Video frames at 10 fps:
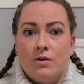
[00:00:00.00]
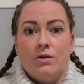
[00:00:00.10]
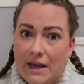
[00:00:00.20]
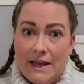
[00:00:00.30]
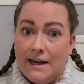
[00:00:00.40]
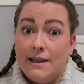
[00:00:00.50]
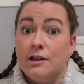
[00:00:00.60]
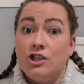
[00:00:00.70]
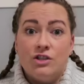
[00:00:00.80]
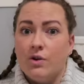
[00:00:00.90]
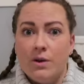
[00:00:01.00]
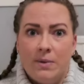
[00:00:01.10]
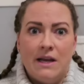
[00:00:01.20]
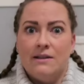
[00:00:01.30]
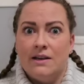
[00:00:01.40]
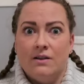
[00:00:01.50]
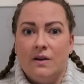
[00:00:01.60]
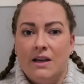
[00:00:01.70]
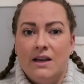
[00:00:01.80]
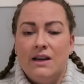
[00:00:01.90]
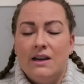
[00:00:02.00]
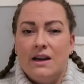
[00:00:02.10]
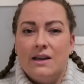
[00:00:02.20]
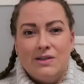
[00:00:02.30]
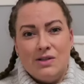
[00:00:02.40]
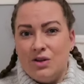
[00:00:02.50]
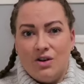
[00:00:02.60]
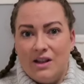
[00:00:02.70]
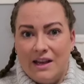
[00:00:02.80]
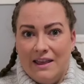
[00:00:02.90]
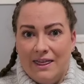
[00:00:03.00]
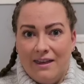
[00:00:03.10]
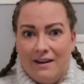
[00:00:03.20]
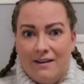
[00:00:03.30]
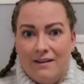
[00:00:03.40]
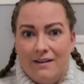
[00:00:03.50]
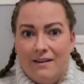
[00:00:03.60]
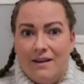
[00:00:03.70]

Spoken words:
oh, anything, she's got to break down. It's not like that.